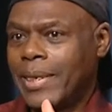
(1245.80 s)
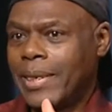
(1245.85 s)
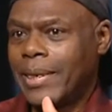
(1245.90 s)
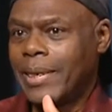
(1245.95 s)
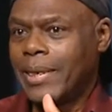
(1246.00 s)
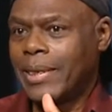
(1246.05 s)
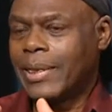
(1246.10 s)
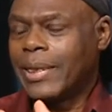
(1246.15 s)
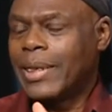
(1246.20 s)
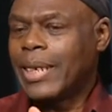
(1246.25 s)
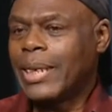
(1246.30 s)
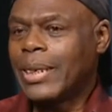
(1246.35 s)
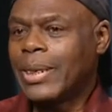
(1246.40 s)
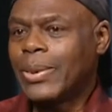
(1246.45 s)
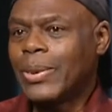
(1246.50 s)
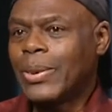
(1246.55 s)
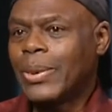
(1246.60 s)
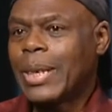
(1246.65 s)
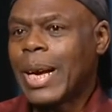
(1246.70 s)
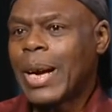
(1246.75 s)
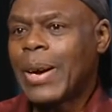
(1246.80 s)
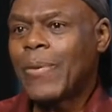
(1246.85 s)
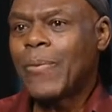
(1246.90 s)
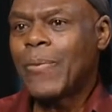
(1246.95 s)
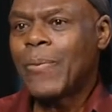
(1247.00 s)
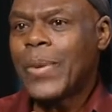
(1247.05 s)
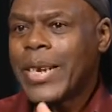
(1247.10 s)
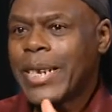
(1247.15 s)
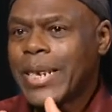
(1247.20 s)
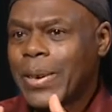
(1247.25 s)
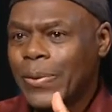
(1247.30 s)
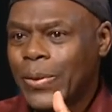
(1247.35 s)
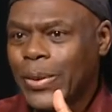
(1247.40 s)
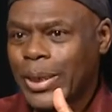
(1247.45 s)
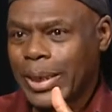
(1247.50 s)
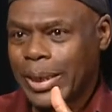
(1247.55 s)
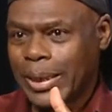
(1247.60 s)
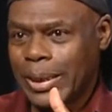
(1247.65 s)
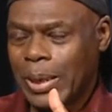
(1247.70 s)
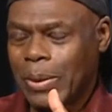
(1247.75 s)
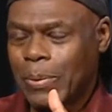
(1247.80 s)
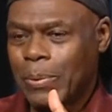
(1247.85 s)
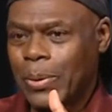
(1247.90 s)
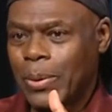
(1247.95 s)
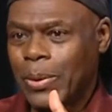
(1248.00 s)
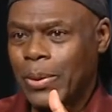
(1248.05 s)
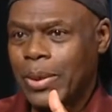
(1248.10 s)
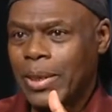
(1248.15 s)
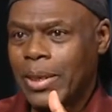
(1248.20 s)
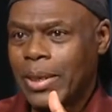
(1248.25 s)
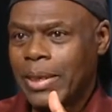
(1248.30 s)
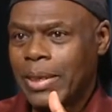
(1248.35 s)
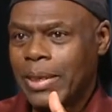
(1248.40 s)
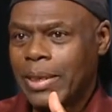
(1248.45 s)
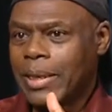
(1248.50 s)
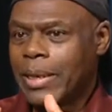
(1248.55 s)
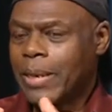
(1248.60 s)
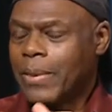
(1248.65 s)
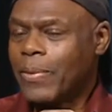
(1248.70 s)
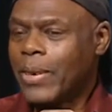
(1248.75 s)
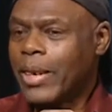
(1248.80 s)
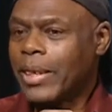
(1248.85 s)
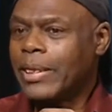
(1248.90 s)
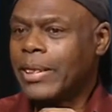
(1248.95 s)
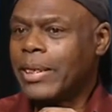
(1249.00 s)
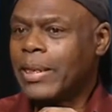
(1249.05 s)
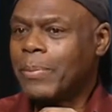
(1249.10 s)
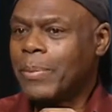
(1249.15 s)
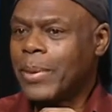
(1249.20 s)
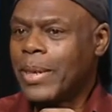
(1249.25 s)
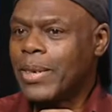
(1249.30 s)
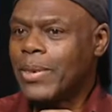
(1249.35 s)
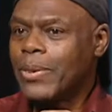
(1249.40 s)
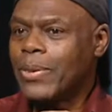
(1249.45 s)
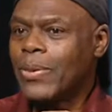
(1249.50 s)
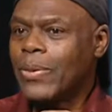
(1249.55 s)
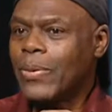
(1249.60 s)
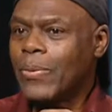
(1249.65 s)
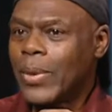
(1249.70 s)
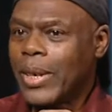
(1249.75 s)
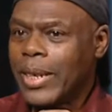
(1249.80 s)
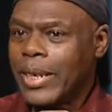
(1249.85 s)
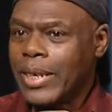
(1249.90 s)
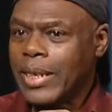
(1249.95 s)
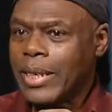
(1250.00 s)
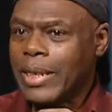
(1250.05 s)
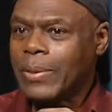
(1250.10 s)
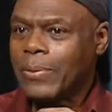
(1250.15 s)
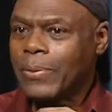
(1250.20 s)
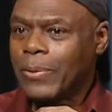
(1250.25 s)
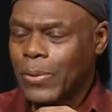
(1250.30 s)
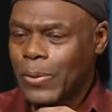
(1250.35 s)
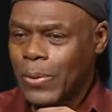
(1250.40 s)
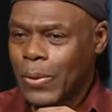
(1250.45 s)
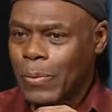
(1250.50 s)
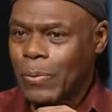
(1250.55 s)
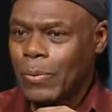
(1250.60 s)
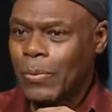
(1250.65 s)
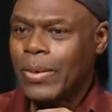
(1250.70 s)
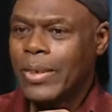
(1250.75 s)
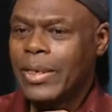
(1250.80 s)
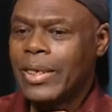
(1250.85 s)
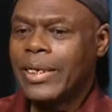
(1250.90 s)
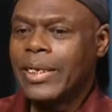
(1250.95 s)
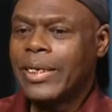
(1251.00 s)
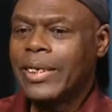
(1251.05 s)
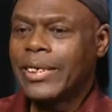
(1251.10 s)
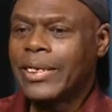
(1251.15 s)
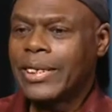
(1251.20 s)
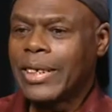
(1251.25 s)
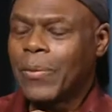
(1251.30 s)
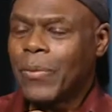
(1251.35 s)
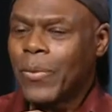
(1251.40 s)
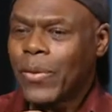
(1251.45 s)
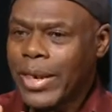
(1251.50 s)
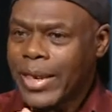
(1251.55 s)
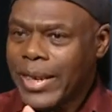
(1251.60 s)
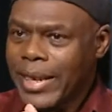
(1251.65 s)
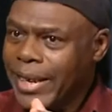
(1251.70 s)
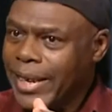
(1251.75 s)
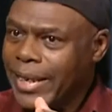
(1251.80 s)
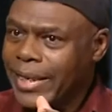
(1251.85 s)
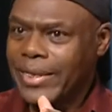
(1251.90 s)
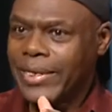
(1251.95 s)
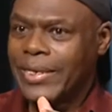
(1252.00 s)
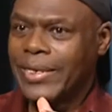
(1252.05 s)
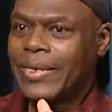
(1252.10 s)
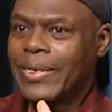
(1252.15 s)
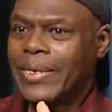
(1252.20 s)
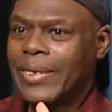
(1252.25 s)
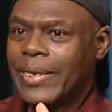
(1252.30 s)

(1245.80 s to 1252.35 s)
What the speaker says: It does not have money, for example. It in fact depends on monies from somewhere else.